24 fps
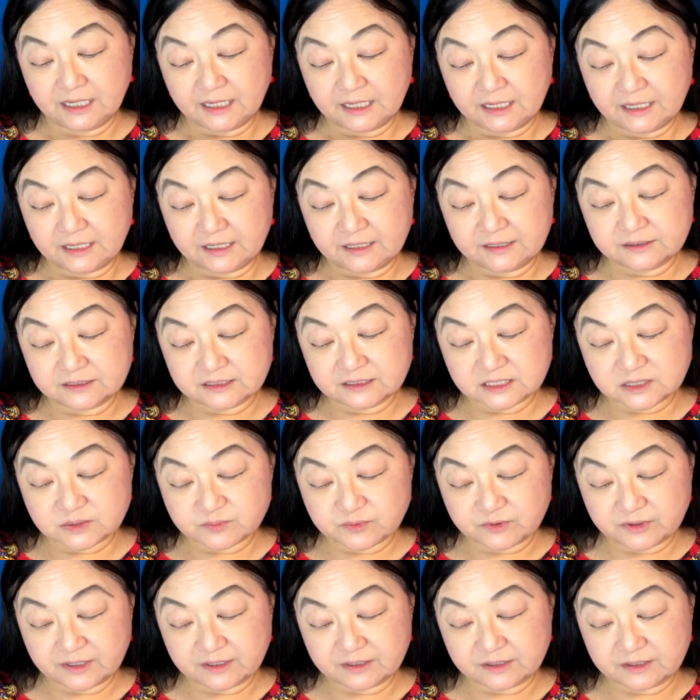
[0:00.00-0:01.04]
In the
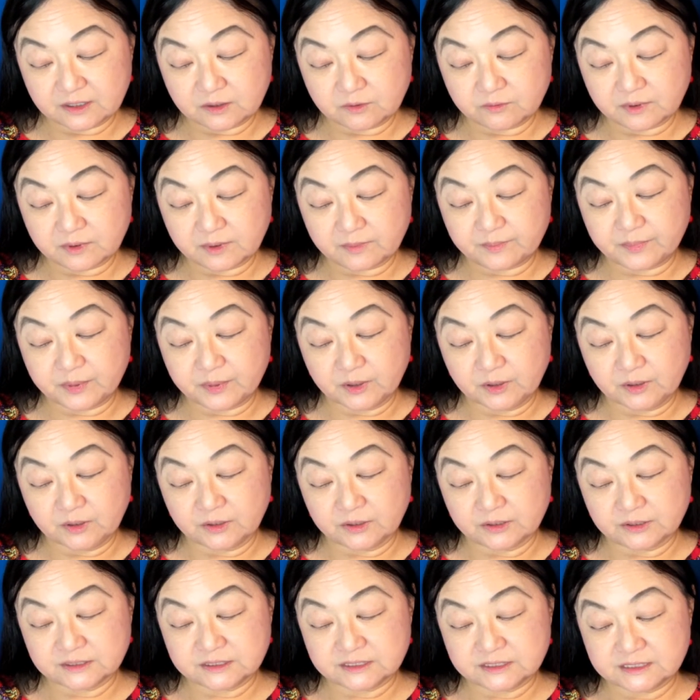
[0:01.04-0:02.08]
spring, there were
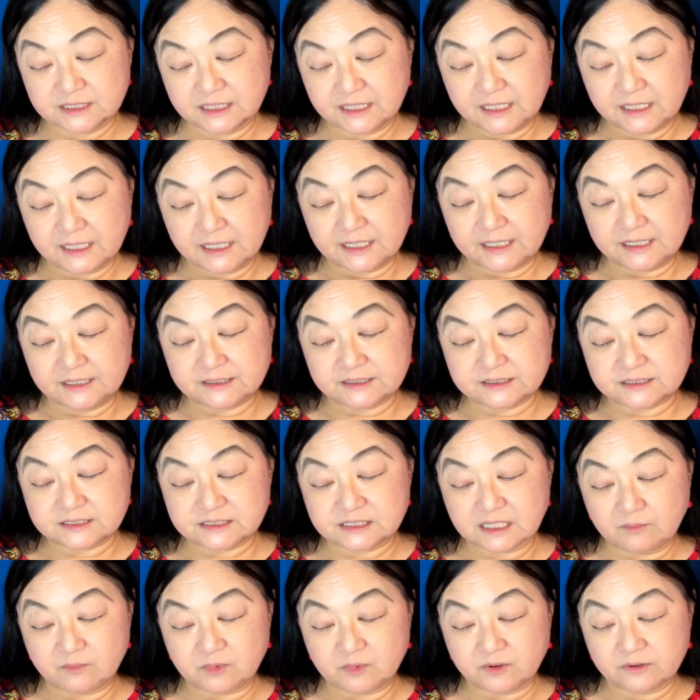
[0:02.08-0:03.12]
birds. In the
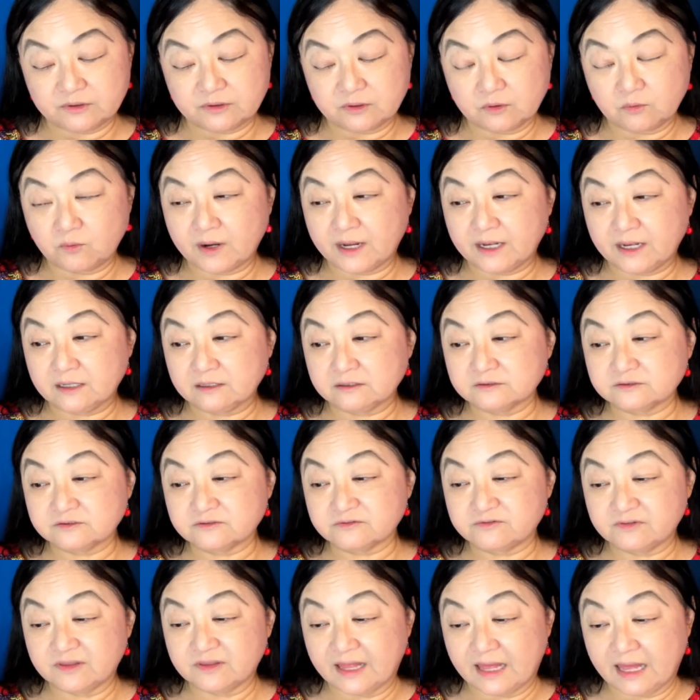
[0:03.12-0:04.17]
summer, the wild
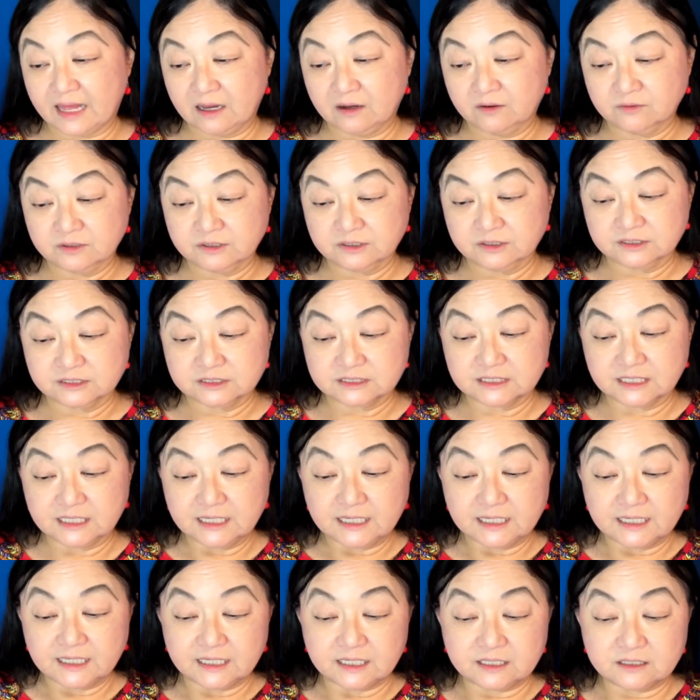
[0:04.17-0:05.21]
flowers.
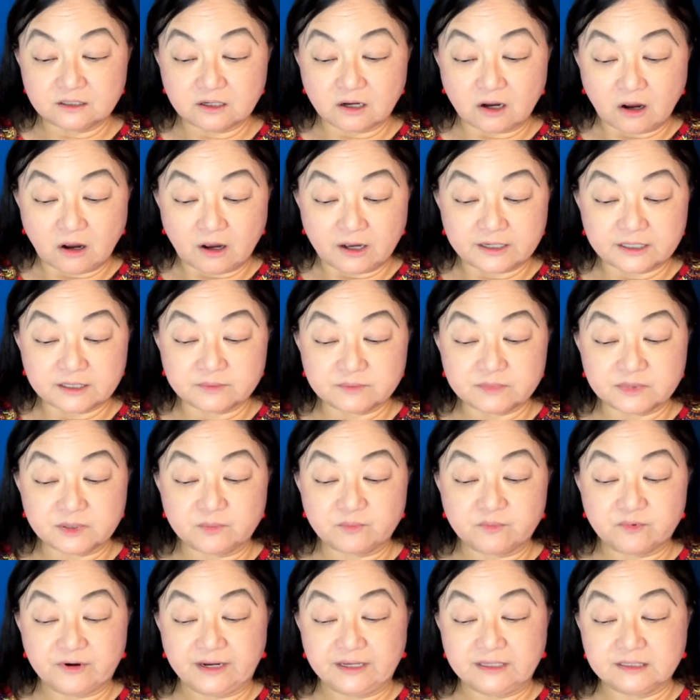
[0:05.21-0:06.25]
In autumn, the
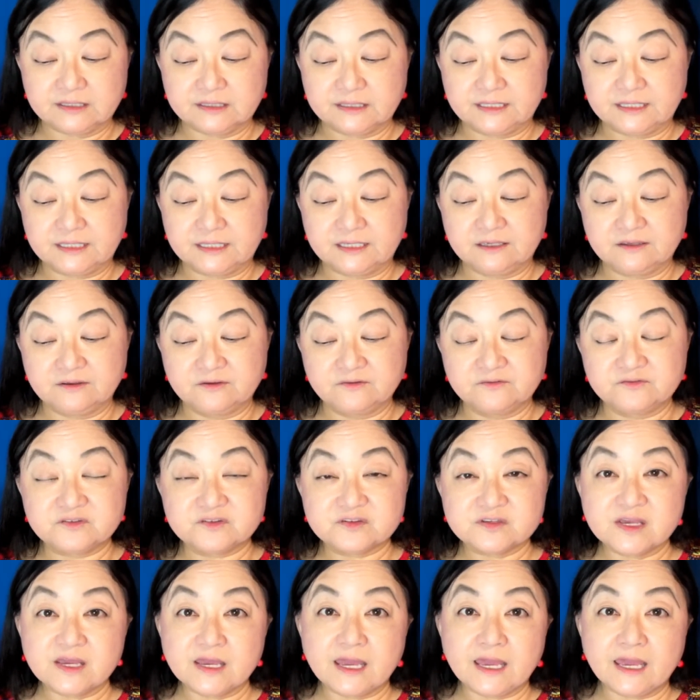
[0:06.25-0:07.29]
bright leaves.
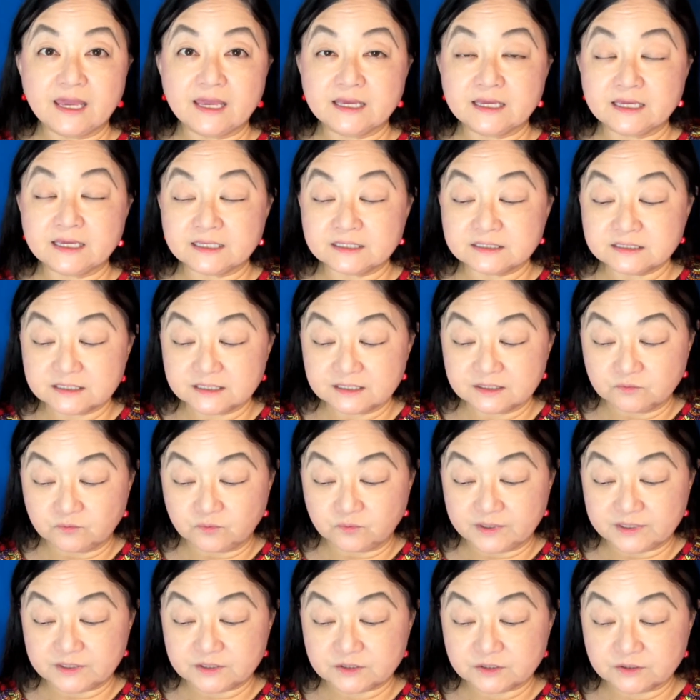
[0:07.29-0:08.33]
And in
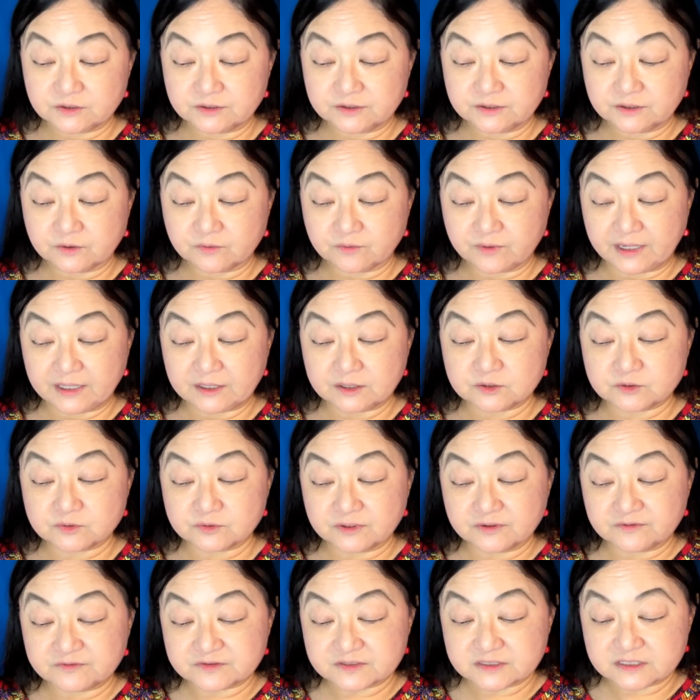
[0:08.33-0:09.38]
winter, the great
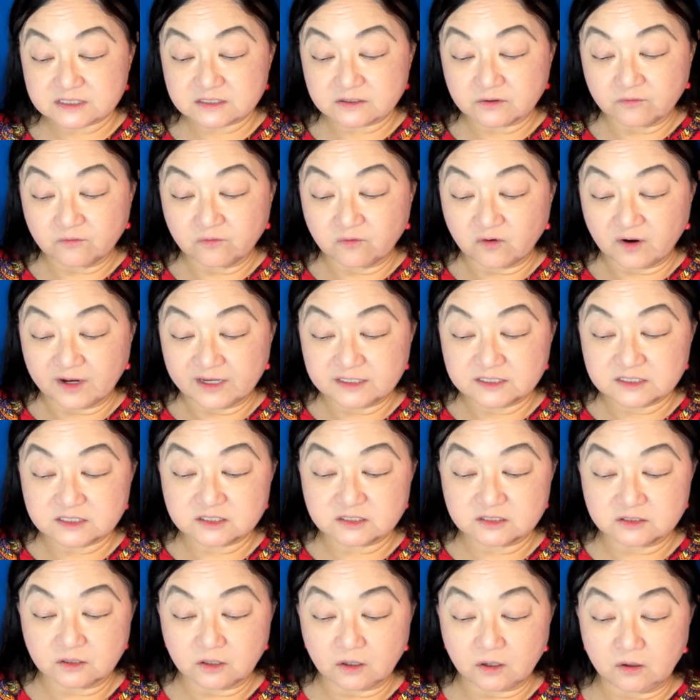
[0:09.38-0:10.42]
drifts of white
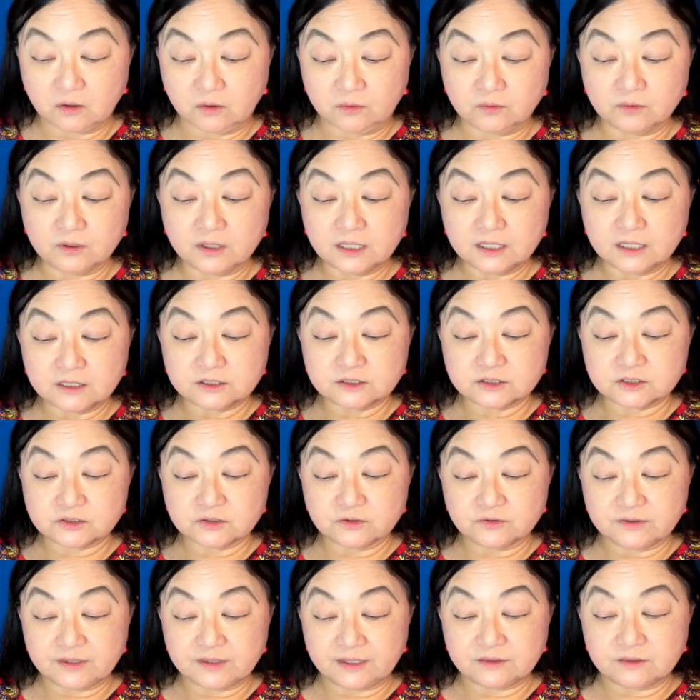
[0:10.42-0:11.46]
snow,
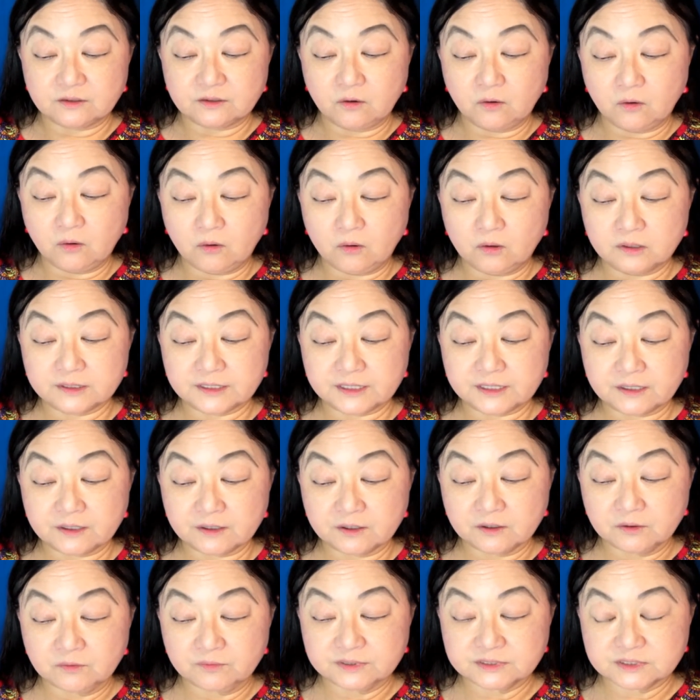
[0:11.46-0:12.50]
so that the whole
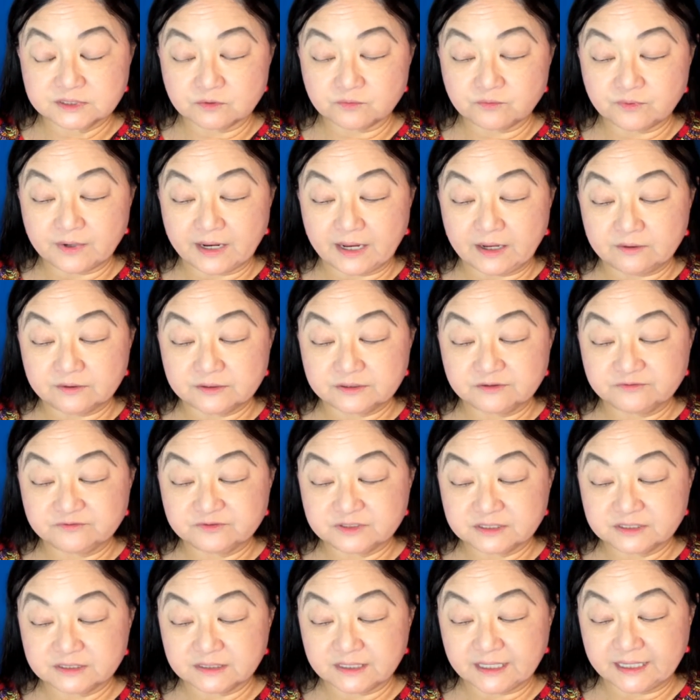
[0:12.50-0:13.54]
year was a round of
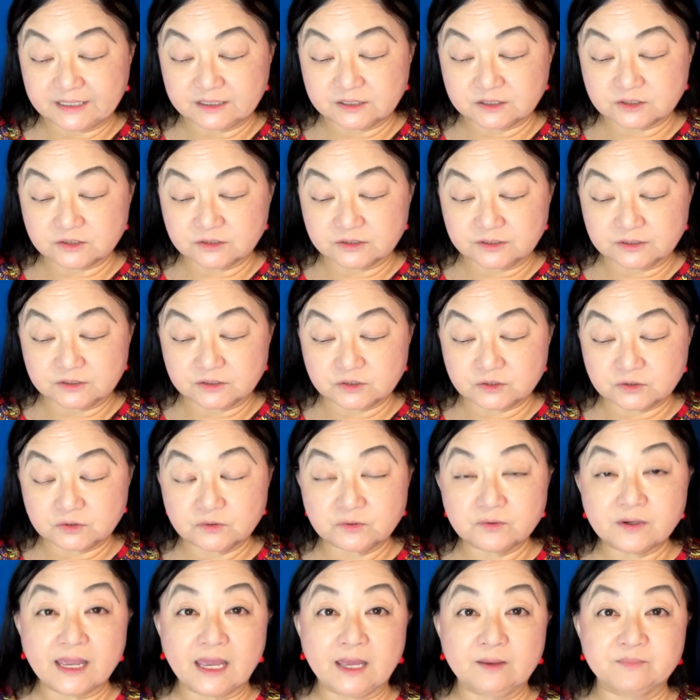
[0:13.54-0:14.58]
delight to the two
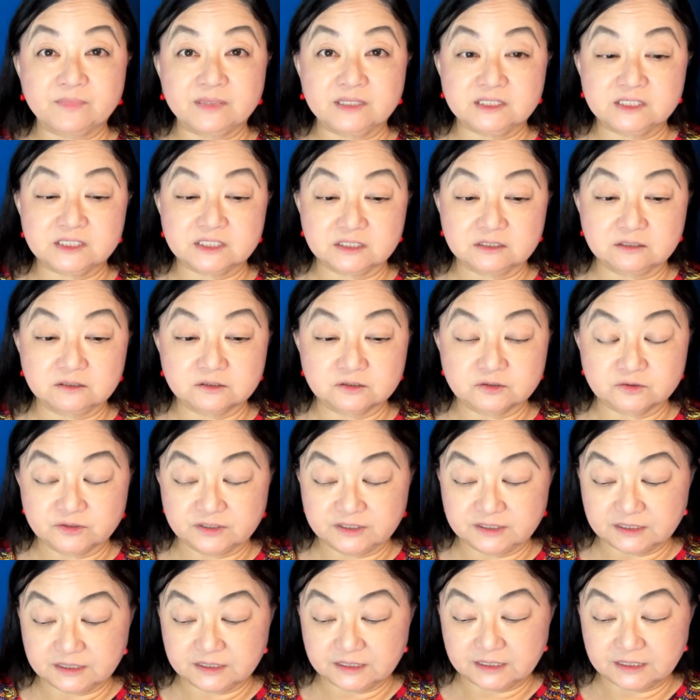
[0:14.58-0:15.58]
happy children.